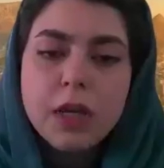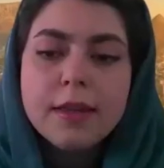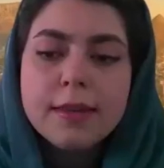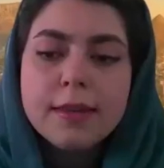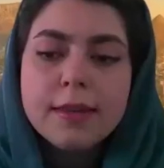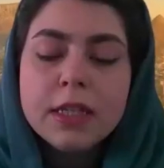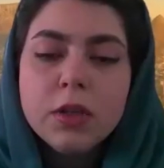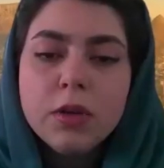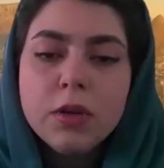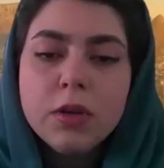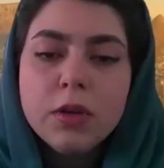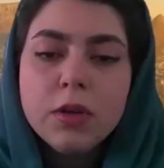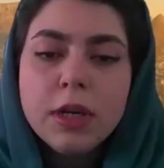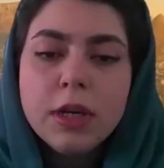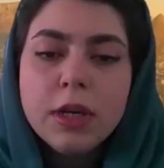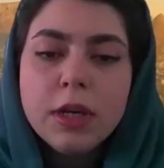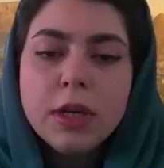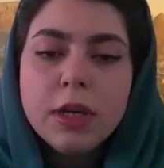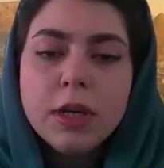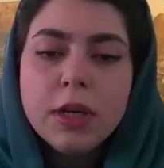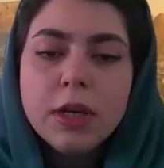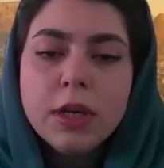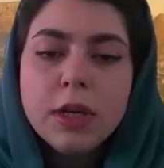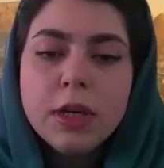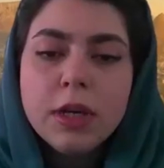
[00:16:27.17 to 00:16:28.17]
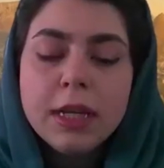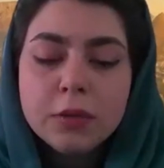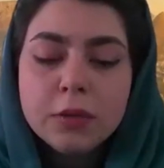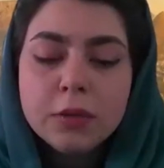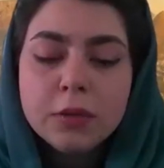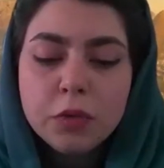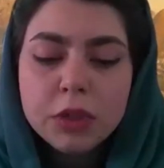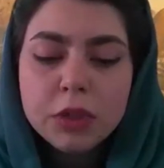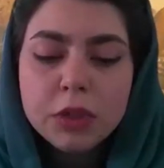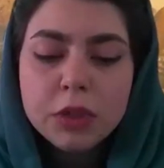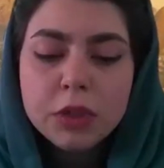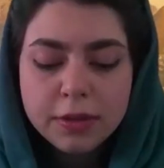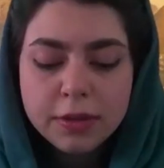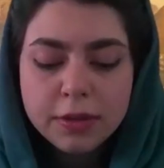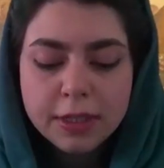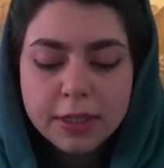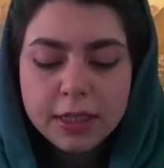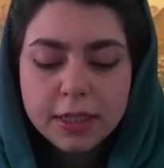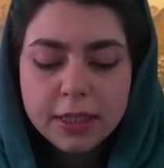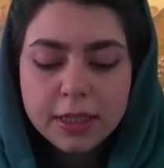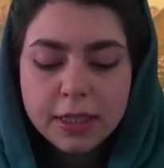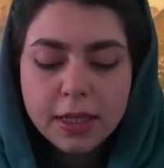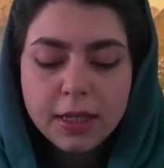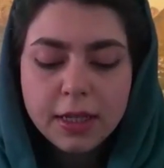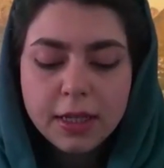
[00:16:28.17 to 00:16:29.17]
Thank you. And what do you
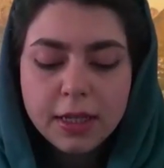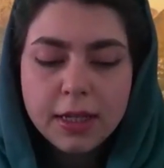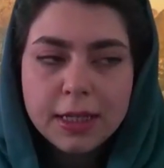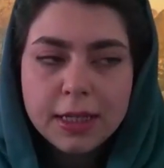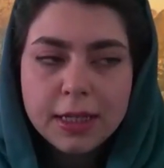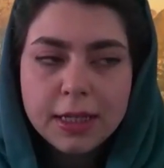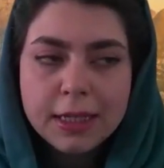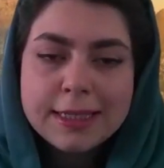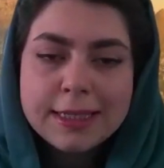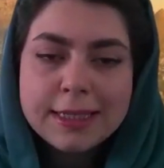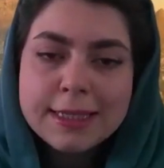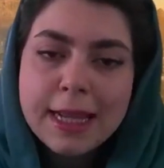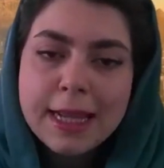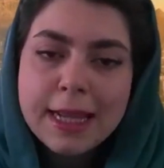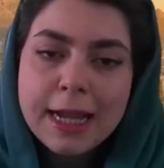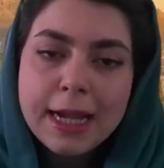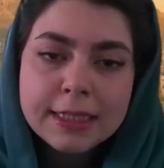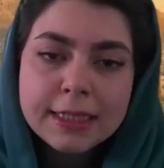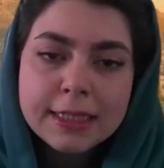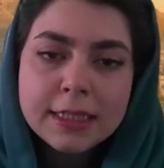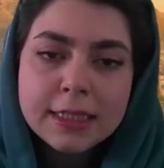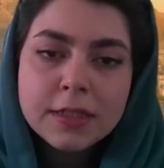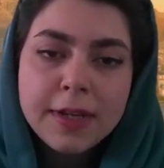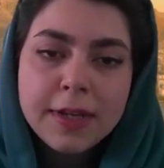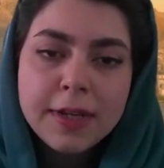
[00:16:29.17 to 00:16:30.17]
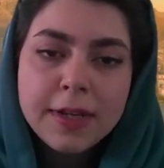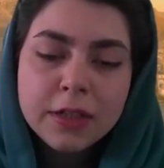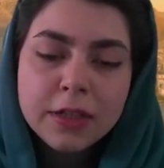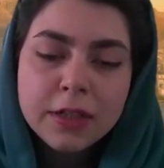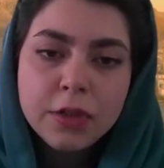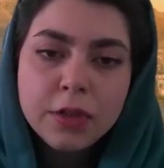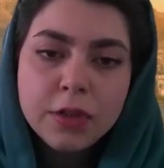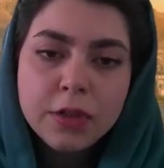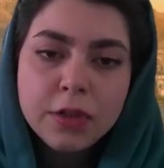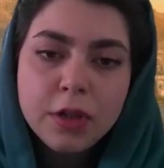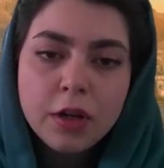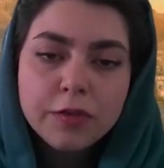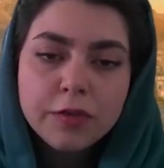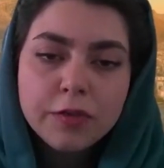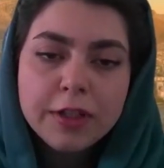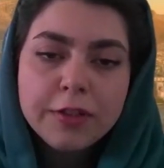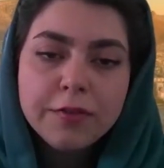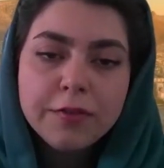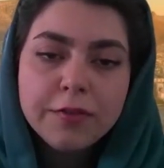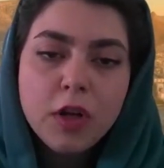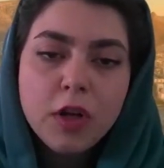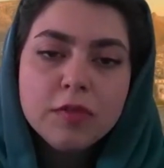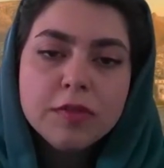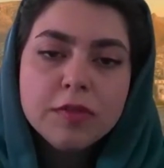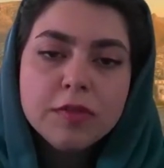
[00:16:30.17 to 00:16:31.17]
think is the added value
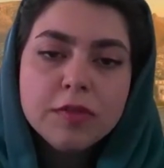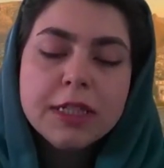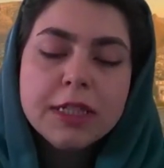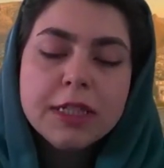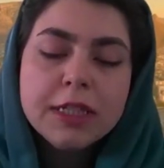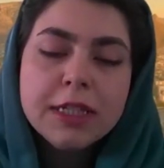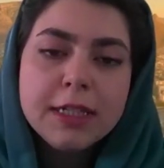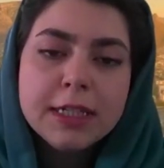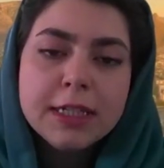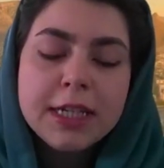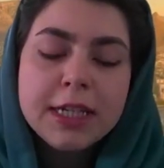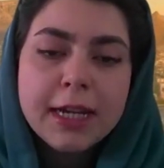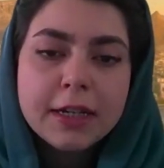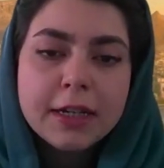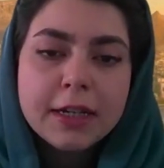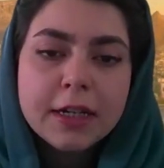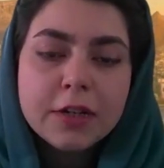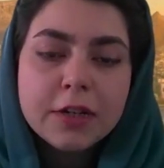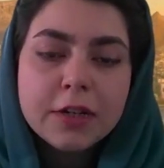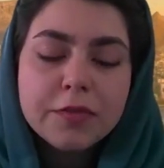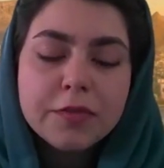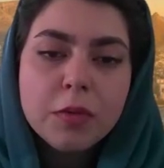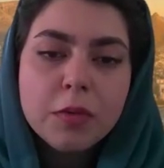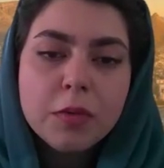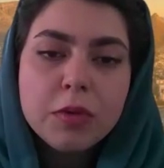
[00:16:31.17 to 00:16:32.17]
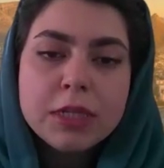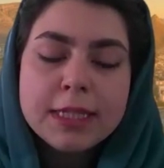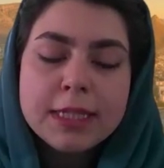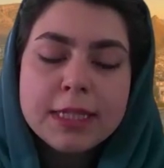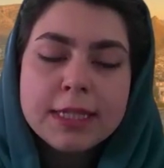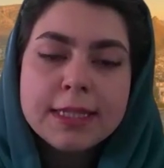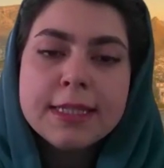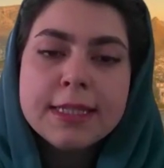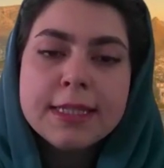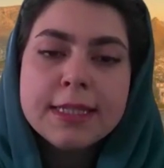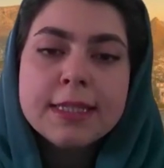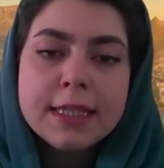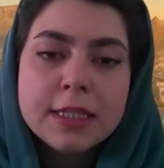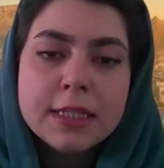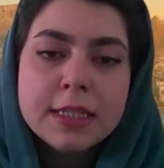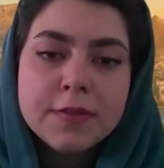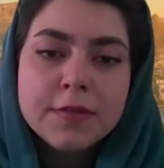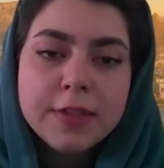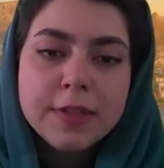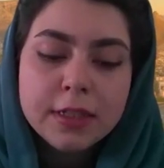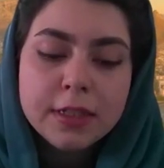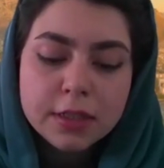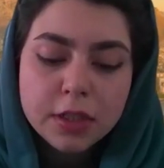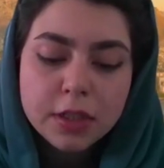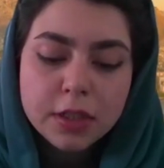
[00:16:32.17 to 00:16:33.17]
of involving early career
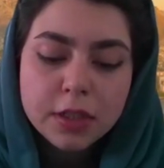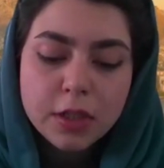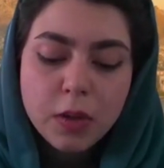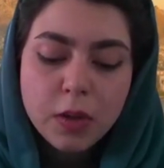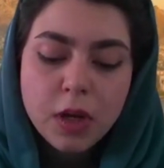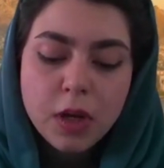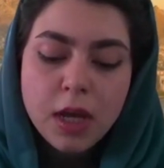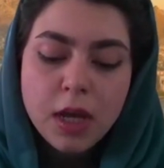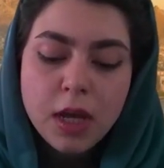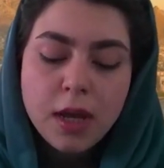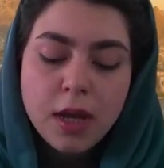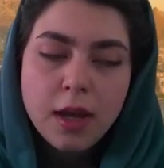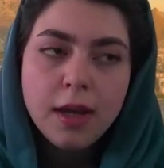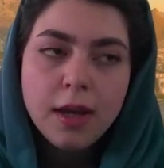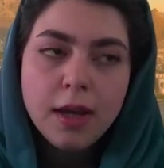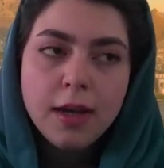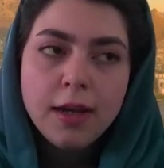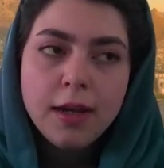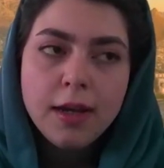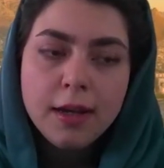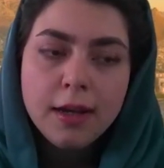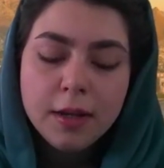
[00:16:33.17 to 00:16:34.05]
pharmacists in this field?